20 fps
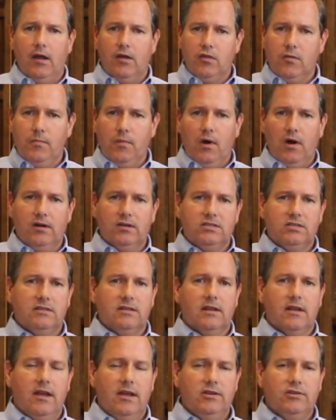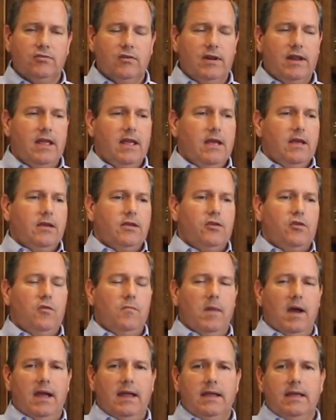Other parts of the country, you
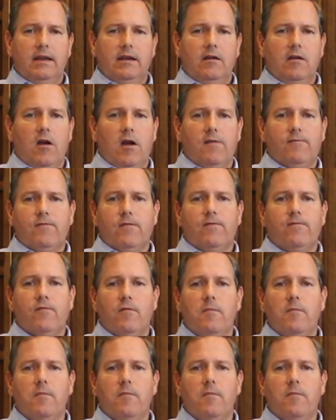might get an offer